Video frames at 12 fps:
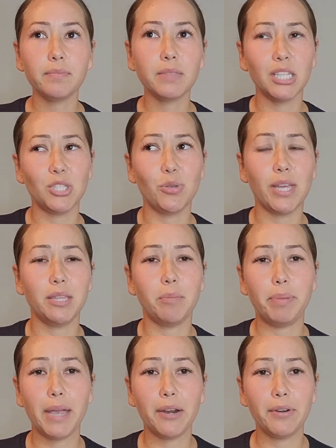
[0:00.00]
so that the
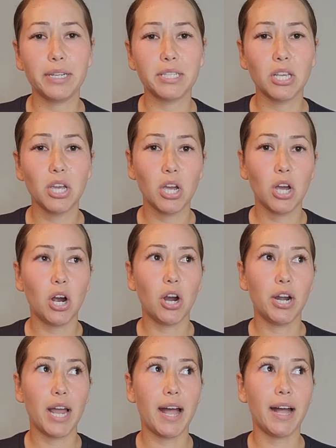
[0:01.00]
parents
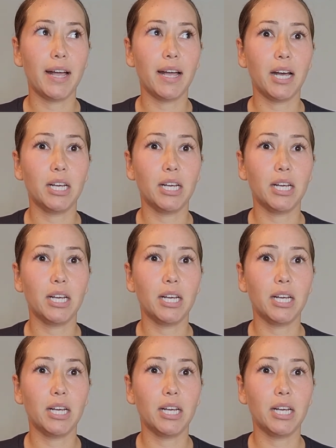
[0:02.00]
are not